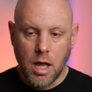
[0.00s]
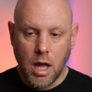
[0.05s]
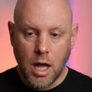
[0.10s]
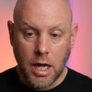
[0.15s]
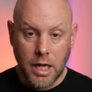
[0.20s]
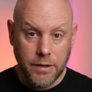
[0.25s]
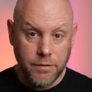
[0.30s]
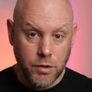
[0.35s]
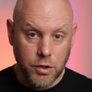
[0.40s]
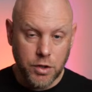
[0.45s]

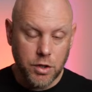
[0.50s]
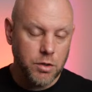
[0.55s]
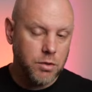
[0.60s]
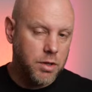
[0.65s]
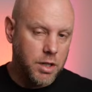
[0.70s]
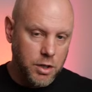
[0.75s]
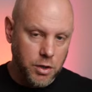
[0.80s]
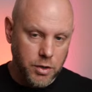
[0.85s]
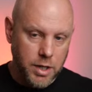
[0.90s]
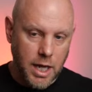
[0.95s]
If you do,
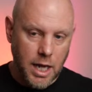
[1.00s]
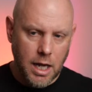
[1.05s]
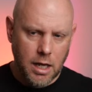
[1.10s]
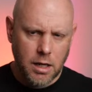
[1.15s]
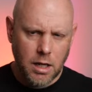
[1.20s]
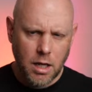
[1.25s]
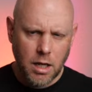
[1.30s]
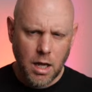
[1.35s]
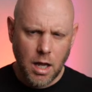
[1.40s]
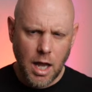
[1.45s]
then you
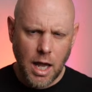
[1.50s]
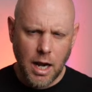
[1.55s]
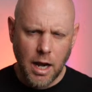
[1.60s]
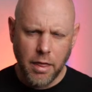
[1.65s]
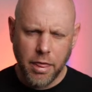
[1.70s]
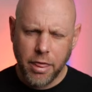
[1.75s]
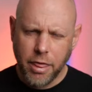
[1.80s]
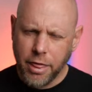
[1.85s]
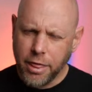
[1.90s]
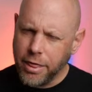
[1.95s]
can't. And I
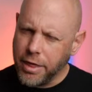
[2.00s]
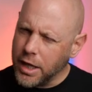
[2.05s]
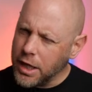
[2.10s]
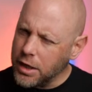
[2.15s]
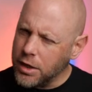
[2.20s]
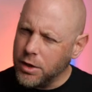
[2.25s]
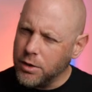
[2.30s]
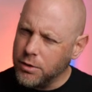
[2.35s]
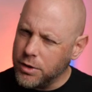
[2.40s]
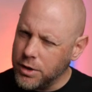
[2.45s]

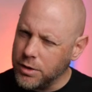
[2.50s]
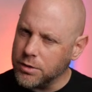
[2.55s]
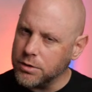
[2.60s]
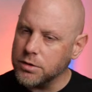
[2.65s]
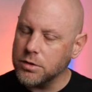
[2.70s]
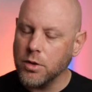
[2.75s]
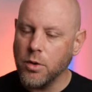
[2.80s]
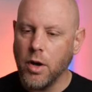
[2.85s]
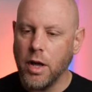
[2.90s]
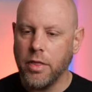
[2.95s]
think you do.
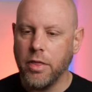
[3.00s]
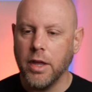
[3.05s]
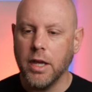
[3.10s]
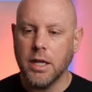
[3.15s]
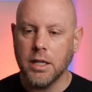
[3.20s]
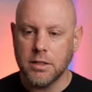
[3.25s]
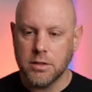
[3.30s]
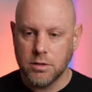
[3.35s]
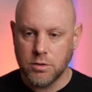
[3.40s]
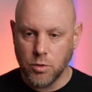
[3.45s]
So I
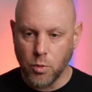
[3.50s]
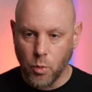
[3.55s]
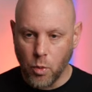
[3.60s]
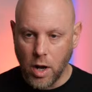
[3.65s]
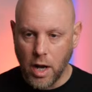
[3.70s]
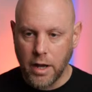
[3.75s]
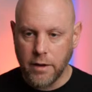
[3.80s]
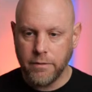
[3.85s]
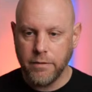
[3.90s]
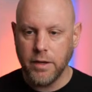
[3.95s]
think it's
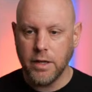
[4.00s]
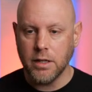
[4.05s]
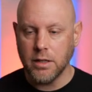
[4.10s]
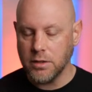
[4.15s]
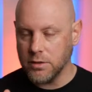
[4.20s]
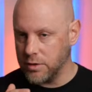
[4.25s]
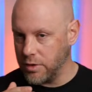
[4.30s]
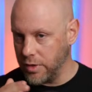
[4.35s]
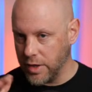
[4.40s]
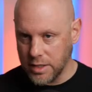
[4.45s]

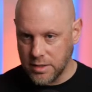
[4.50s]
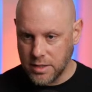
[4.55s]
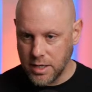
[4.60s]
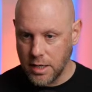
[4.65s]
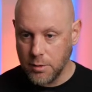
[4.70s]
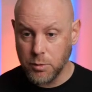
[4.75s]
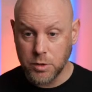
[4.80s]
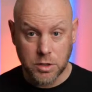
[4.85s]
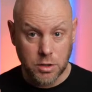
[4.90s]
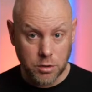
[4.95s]
YFELs and that's
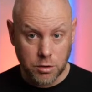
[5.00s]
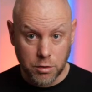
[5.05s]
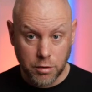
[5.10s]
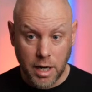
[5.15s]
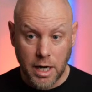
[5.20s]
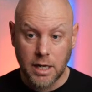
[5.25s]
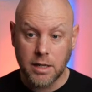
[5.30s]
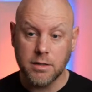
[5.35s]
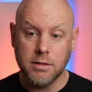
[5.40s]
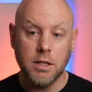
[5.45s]
it, which is
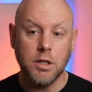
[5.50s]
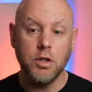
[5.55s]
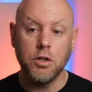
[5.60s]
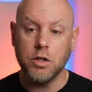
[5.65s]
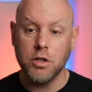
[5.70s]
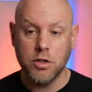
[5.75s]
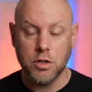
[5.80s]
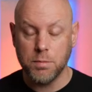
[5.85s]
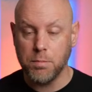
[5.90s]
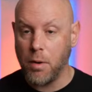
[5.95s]
great, because then you
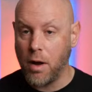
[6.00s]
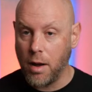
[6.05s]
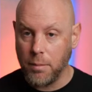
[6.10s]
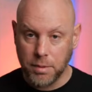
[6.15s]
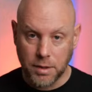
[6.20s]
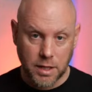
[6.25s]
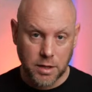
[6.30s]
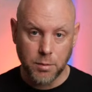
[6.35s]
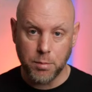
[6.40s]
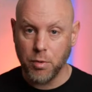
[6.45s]
can just
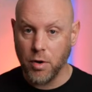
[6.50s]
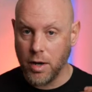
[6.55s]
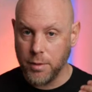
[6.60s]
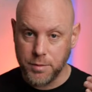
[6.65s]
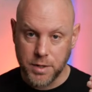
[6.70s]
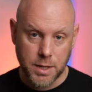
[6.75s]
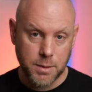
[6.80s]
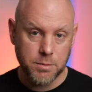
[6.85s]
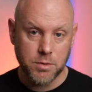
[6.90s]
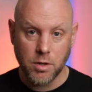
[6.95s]
populate the prime
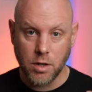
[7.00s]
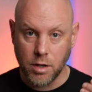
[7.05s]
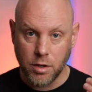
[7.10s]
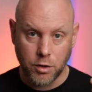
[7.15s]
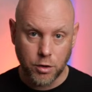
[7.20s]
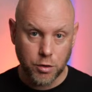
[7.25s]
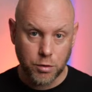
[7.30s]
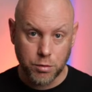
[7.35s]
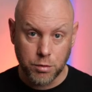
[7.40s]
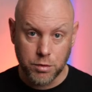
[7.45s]
teams
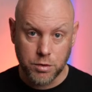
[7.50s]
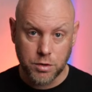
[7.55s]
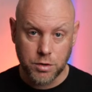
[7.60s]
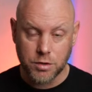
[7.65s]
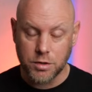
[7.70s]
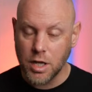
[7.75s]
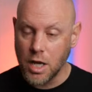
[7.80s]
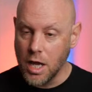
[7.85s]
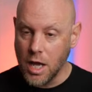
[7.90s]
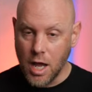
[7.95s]
on
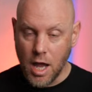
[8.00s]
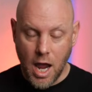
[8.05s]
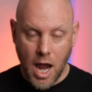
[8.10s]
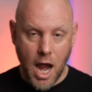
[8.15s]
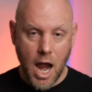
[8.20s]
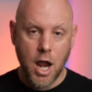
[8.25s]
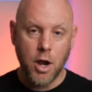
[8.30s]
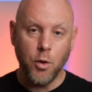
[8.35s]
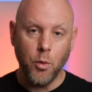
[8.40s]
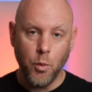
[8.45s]
cruisers
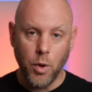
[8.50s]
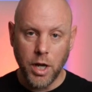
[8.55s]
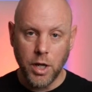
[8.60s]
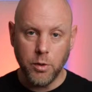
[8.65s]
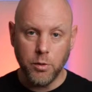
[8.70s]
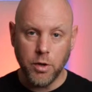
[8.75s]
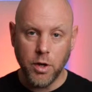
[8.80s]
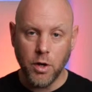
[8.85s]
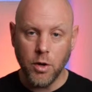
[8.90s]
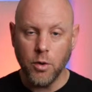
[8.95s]
and away
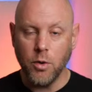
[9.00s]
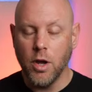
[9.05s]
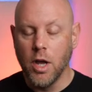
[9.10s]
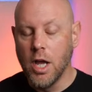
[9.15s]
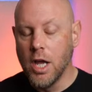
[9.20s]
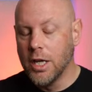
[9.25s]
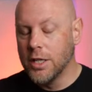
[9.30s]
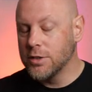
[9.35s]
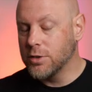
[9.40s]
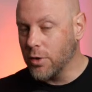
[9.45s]
you go.
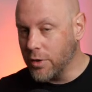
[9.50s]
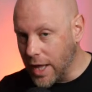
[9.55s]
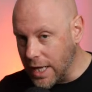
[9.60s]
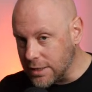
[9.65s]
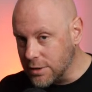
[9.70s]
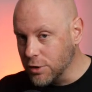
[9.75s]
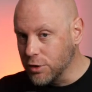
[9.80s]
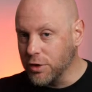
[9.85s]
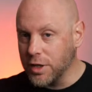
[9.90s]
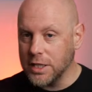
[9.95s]
So
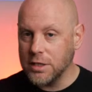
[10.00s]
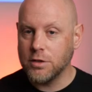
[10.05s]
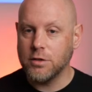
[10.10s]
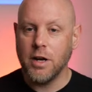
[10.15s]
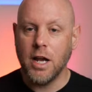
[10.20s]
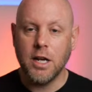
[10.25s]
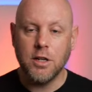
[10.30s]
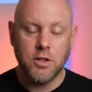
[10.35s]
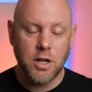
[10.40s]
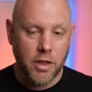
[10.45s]
that's a great
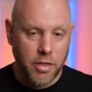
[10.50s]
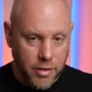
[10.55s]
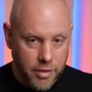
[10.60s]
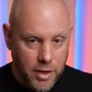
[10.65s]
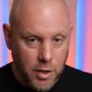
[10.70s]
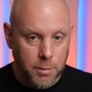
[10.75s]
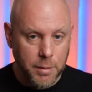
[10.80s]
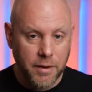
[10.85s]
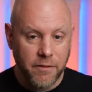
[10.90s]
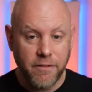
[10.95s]
strategy. I think
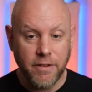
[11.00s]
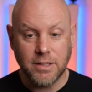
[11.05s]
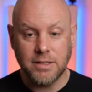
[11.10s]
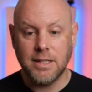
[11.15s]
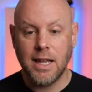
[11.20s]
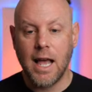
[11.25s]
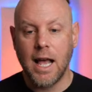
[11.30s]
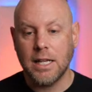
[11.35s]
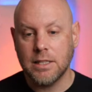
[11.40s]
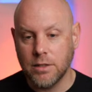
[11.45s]
they'll be
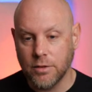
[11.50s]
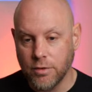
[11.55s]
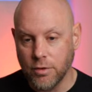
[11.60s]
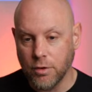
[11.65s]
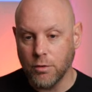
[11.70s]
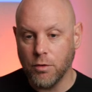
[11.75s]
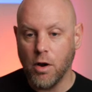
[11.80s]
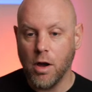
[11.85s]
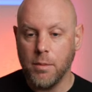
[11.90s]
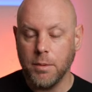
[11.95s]
fantastic for
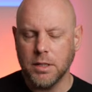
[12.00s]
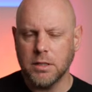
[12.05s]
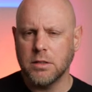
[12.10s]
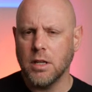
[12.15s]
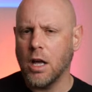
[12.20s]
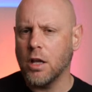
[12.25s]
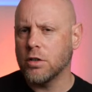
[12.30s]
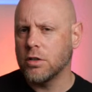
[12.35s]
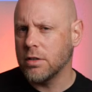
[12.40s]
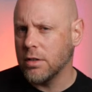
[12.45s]
the Romulans.
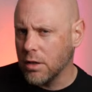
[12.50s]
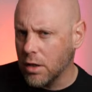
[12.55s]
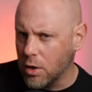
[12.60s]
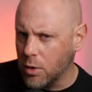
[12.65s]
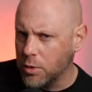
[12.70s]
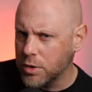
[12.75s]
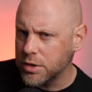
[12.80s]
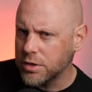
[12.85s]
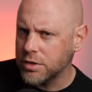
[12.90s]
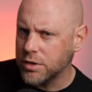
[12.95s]
A
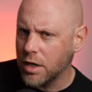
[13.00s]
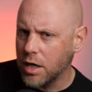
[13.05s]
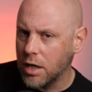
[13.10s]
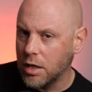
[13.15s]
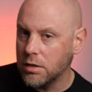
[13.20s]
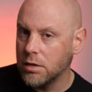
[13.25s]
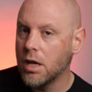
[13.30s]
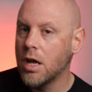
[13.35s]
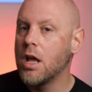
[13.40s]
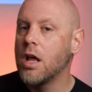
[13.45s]
slower
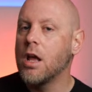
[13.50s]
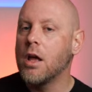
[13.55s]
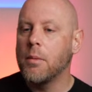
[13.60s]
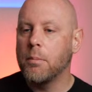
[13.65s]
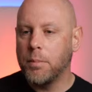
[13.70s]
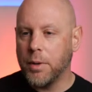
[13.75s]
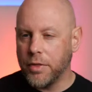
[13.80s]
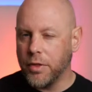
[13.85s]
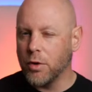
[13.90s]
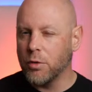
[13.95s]
start,
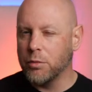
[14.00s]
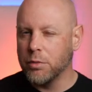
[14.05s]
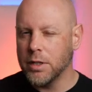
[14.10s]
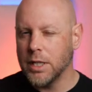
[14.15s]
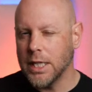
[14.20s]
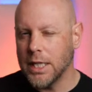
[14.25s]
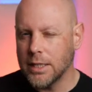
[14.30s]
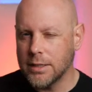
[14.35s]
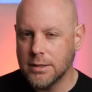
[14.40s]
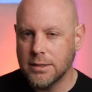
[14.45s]
but they'll
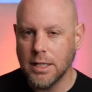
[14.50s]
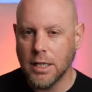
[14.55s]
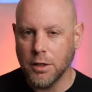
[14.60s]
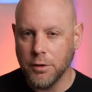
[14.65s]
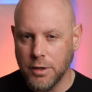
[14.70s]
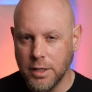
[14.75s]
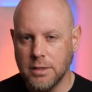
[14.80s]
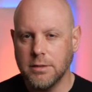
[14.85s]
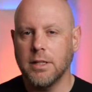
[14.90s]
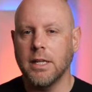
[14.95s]
really
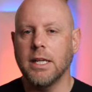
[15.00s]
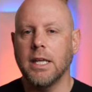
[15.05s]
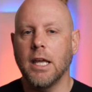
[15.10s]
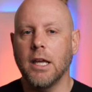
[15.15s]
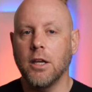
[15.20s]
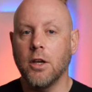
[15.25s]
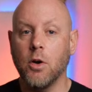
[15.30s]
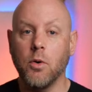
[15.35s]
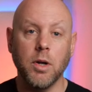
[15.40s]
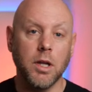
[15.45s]
accelerate as they
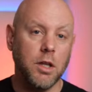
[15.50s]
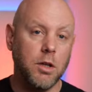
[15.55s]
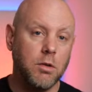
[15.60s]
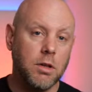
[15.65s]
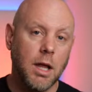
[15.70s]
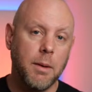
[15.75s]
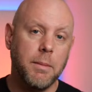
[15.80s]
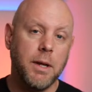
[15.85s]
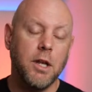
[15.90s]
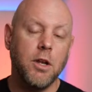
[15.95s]
get going. You
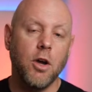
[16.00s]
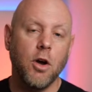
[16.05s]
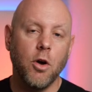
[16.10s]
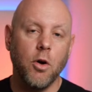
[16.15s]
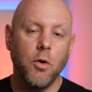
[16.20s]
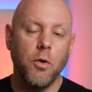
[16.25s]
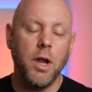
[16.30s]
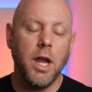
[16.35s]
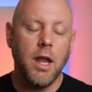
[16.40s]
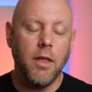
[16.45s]
let me
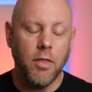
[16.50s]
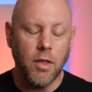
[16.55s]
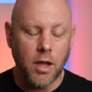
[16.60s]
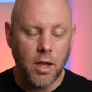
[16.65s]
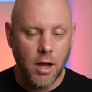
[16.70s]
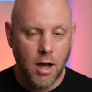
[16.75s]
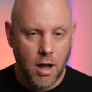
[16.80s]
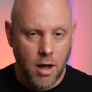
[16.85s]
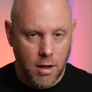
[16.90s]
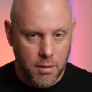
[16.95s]
know in the
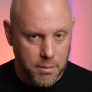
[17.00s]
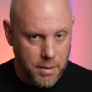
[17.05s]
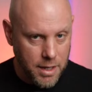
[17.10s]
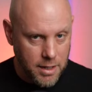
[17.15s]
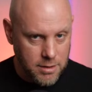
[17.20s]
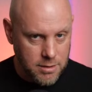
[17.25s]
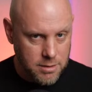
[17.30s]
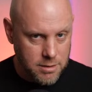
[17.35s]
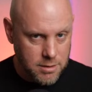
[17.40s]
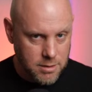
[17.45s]

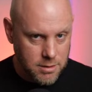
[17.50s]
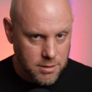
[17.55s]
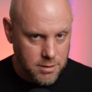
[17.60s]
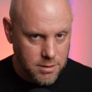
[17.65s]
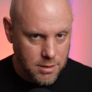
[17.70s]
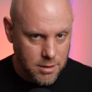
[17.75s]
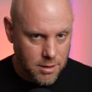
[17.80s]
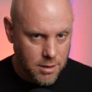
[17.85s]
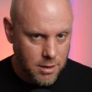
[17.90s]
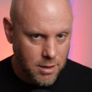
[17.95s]
comments
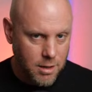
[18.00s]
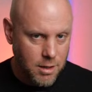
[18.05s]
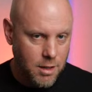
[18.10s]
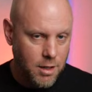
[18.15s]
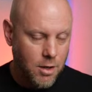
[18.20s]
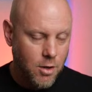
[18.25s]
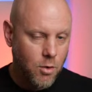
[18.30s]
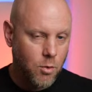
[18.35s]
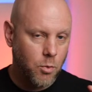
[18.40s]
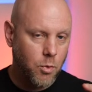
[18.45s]

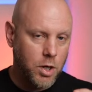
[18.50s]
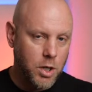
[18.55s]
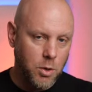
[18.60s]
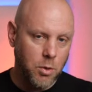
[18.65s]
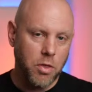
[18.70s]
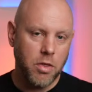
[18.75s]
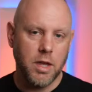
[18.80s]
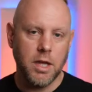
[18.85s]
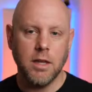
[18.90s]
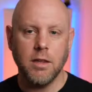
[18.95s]
what you
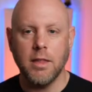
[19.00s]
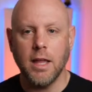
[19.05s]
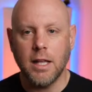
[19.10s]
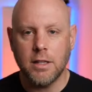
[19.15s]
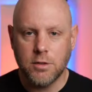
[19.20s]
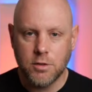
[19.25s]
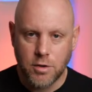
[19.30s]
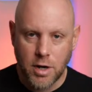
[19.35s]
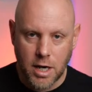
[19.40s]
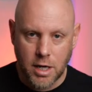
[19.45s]
think of
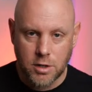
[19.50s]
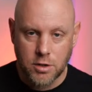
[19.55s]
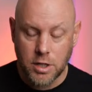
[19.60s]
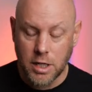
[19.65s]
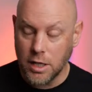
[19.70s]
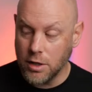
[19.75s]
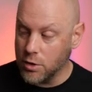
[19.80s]
that strategy.